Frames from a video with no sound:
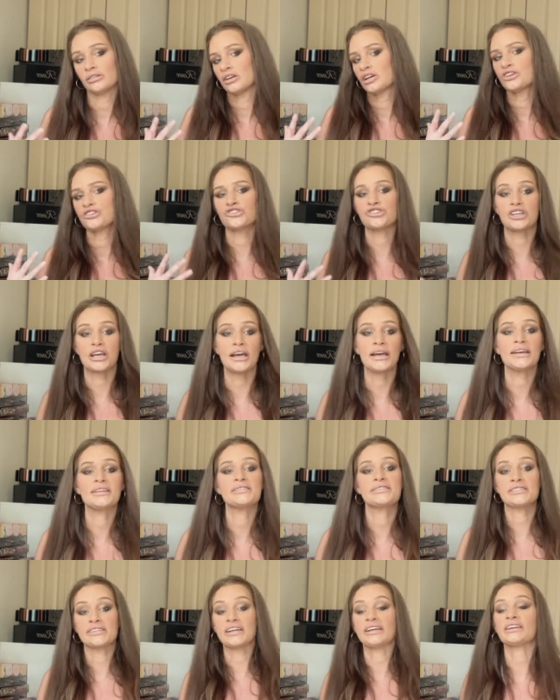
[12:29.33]

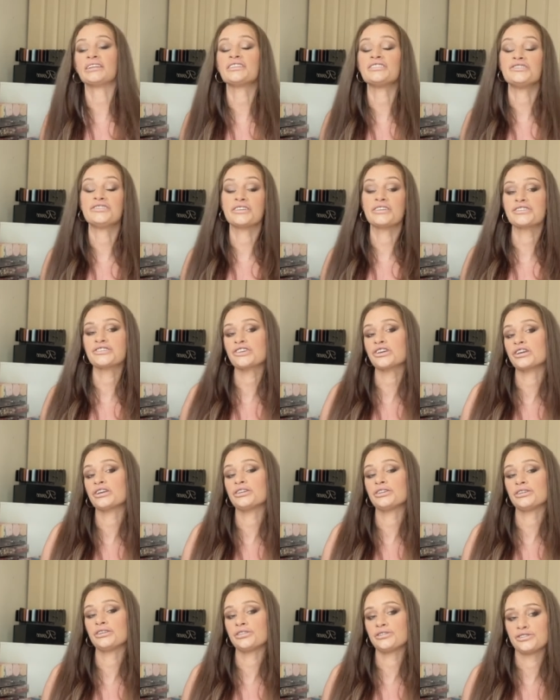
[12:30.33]
shades in
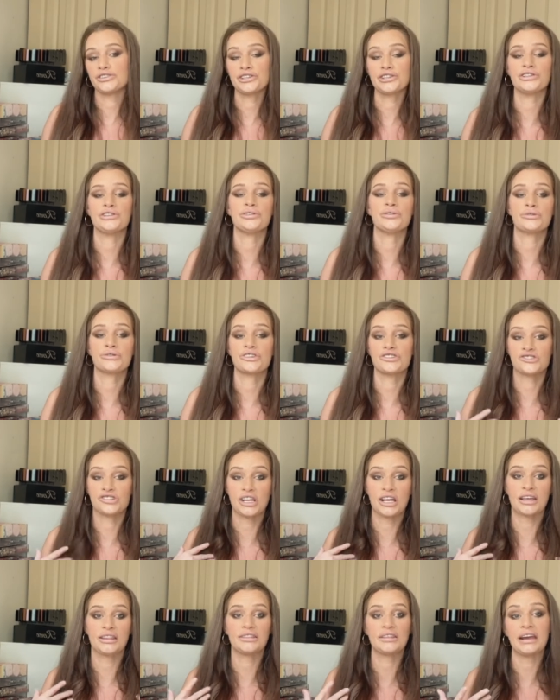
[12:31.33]
addition to the
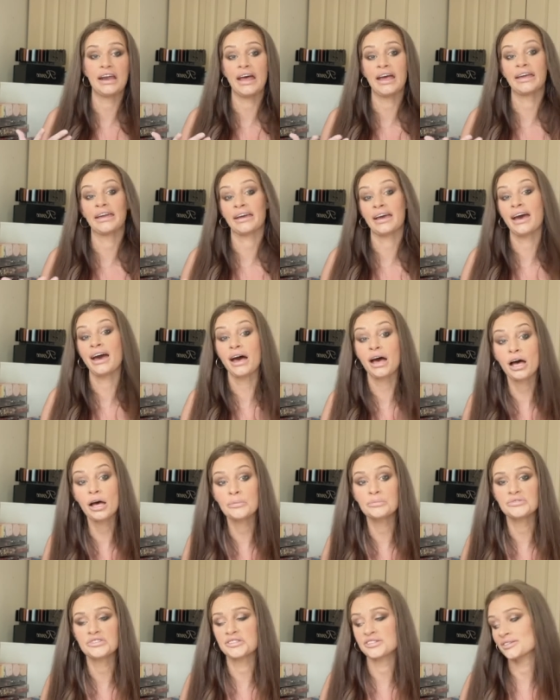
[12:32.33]
shade that I
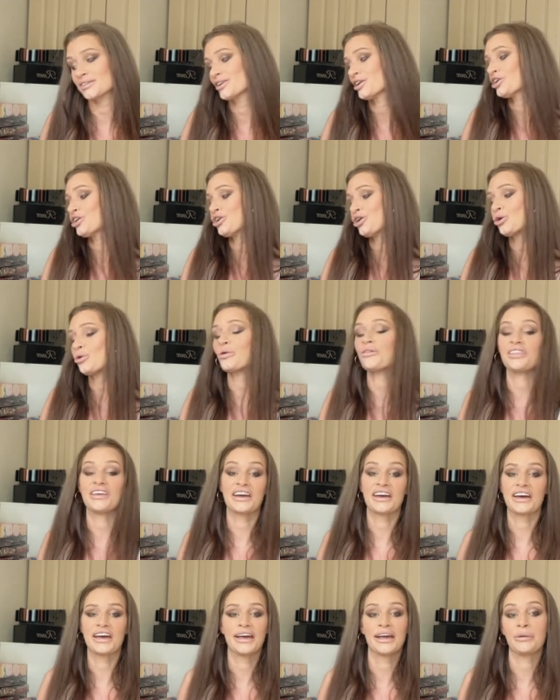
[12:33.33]
kept, or they
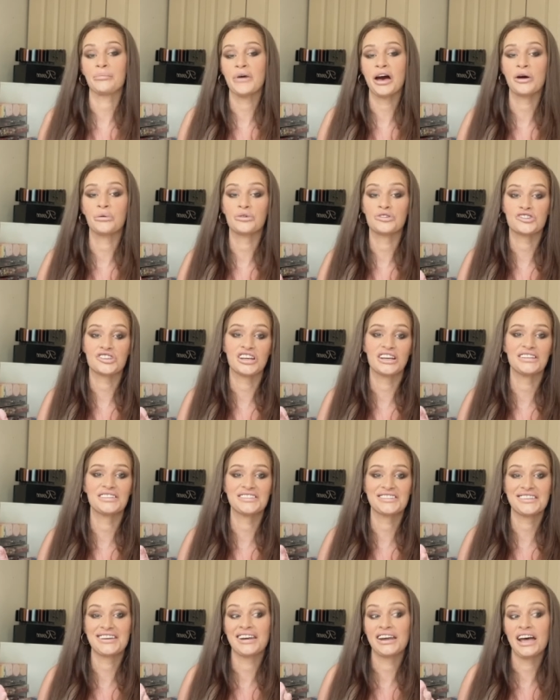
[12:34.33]
came out with shades
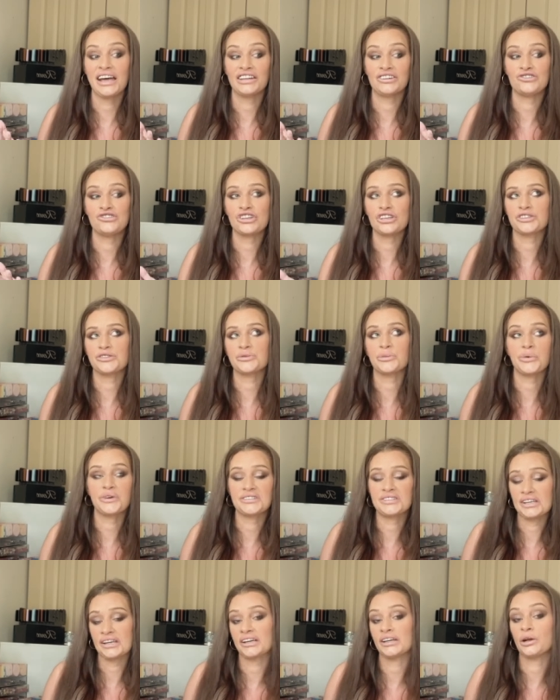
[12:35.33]
that I just
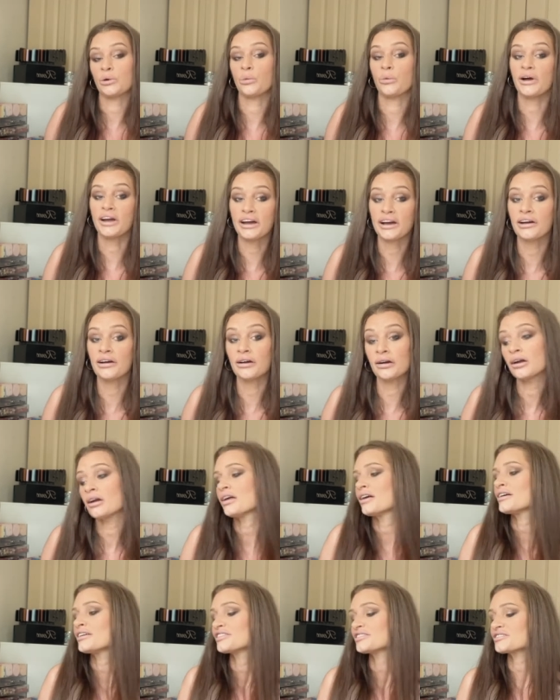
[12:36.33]
wasn't gonna wear.
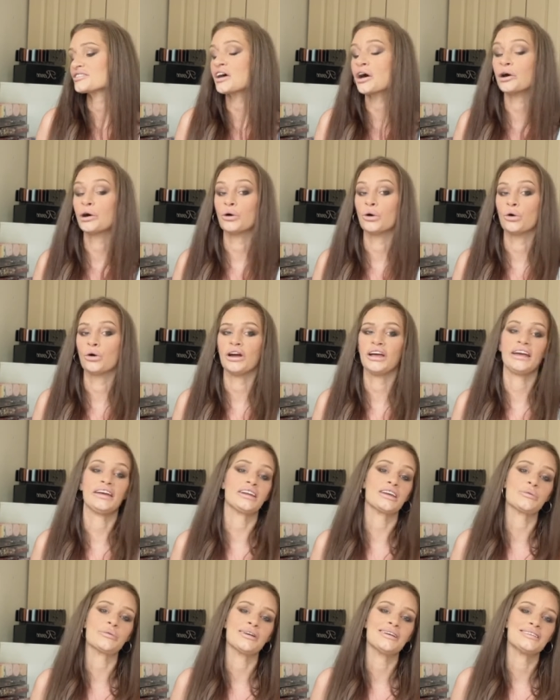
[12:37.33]
So
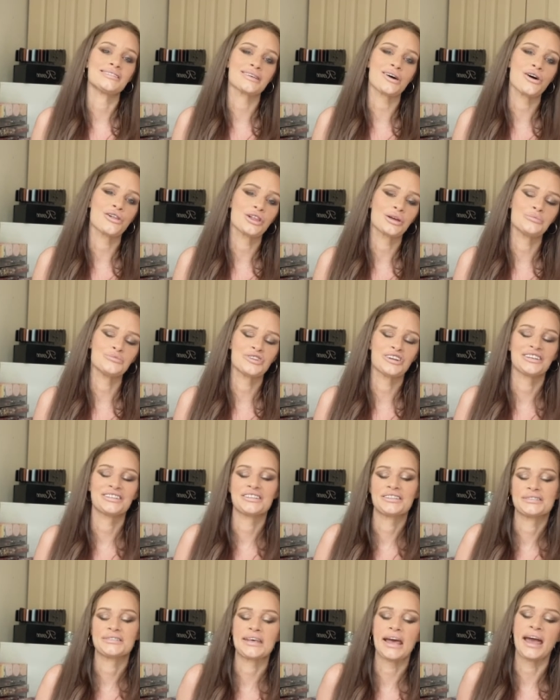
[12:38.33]
anyways, all I'm trying to
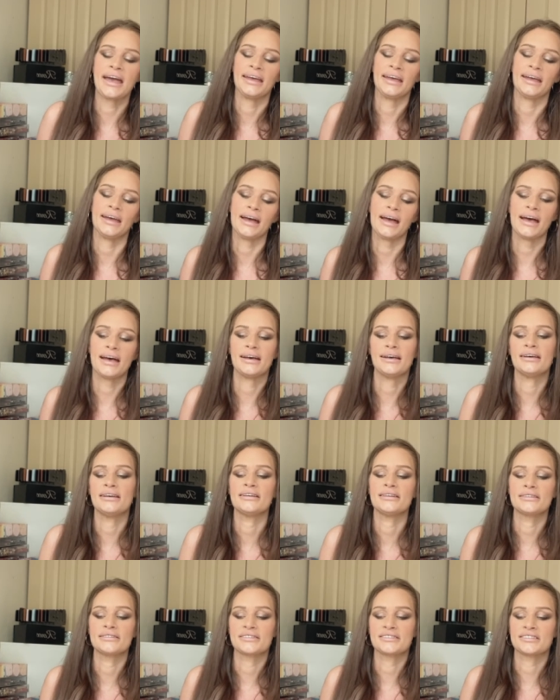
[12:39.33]
say
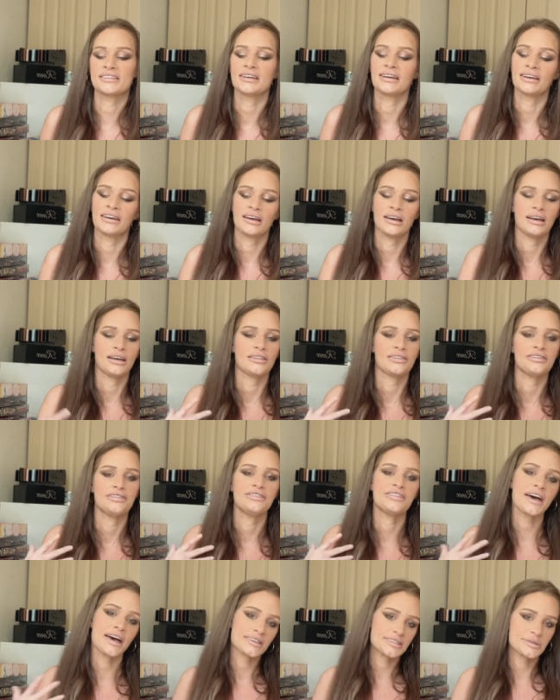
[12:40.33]
is
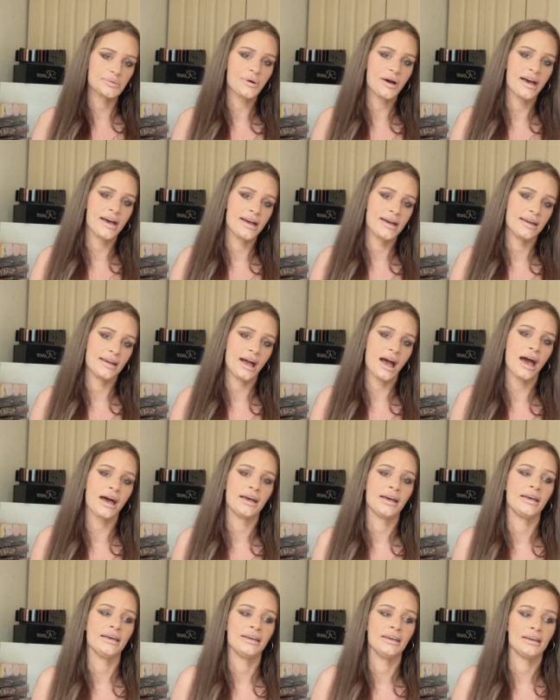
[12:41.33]
that's why
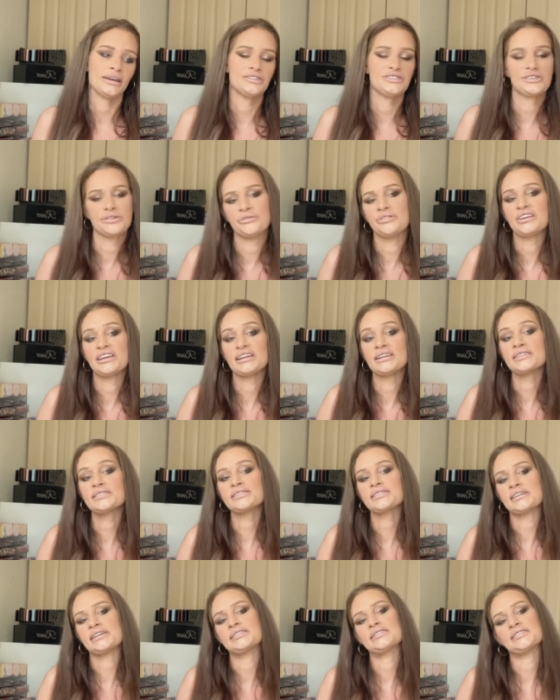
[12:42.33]
I do these.
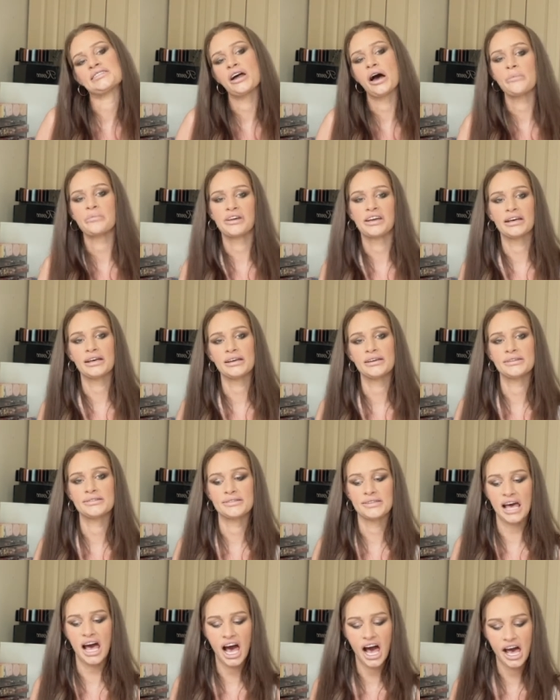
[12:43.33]
It's not because
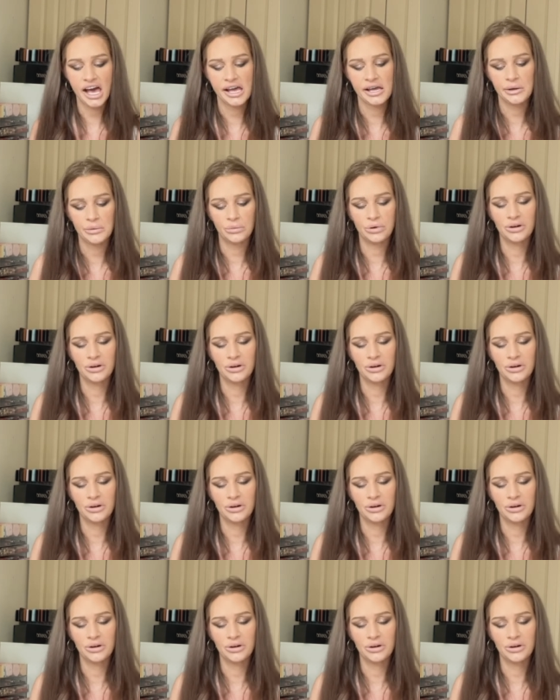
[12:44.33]
I